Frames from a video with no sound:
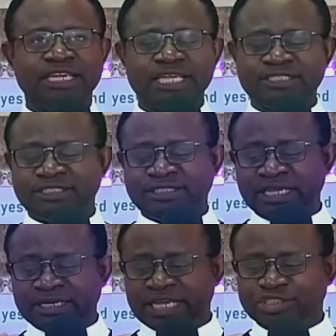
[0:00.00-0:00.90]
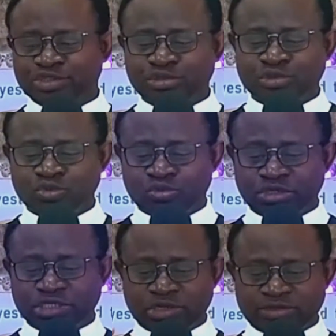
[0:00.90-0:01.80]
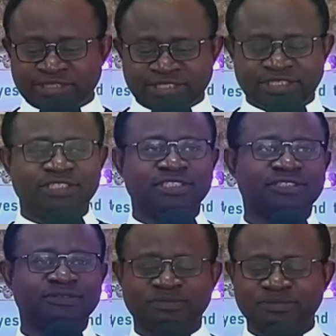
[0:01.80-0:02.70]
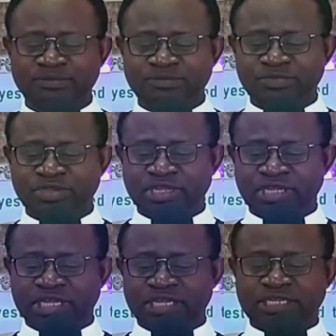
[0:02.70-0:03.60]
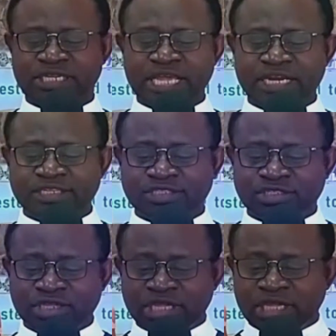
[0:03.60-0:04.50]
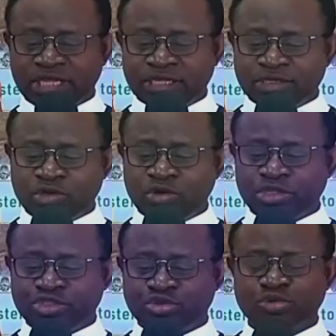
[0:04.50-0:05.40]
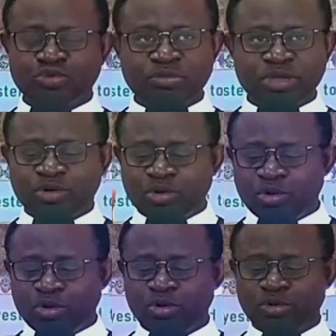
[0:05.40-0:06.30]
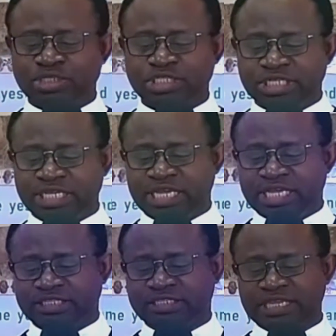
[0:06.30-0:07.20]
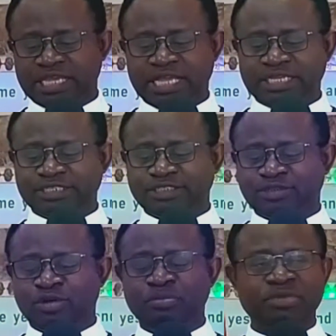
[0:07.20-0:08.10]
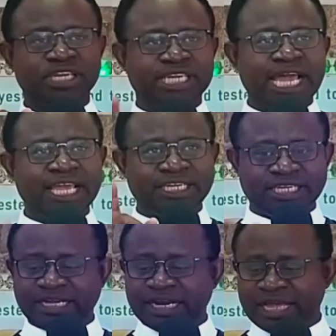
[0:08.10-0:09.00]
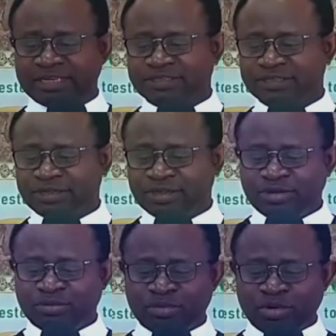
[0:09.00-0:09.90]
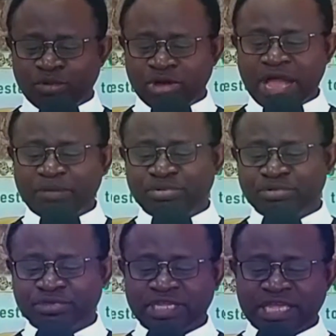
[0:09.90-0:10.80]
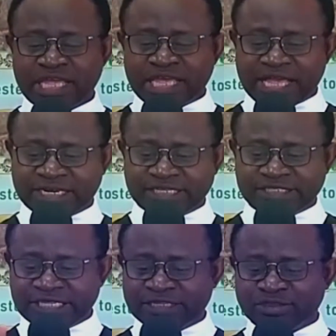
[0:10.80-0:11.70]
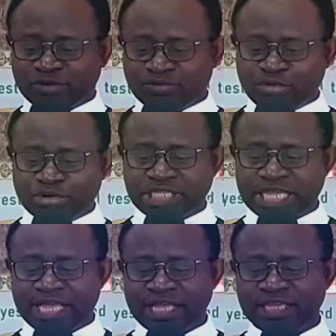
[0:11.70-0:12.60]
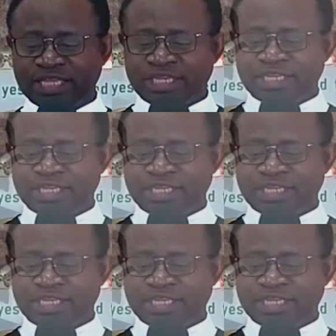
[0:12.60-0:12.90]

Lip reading: and that its tender shoot will not cease. There is, though its root may grow old in the earth, and its stump may die in the ground, but what happened? At the scent of water,